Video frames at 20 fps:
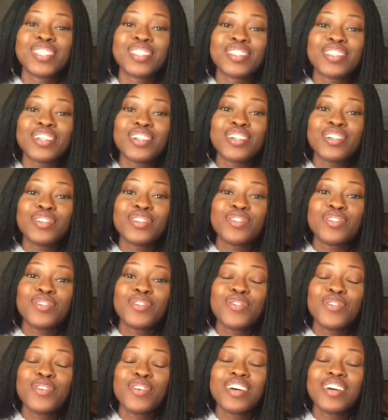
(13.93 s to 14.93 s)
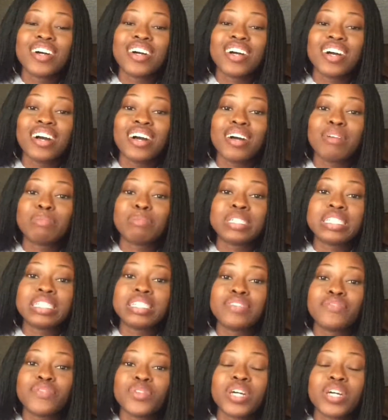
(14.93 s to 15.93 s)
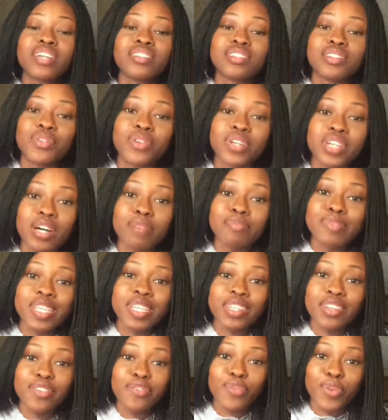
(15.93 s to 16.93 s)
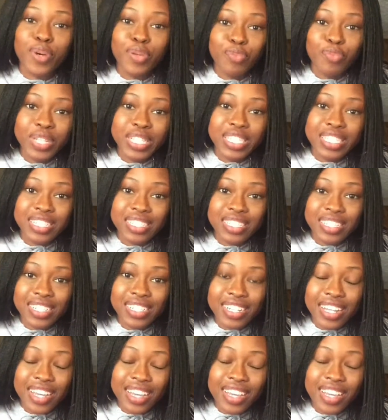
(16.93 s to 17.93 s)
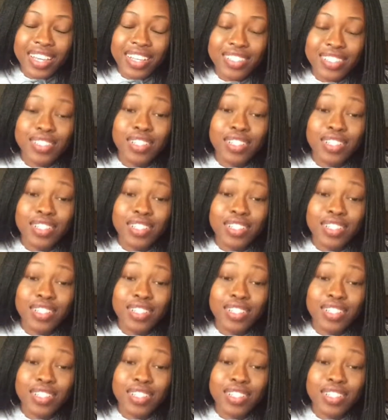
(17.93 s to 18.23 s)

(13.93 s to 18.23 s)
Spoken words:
So I'm gonna give you guys a quick update of what we did today.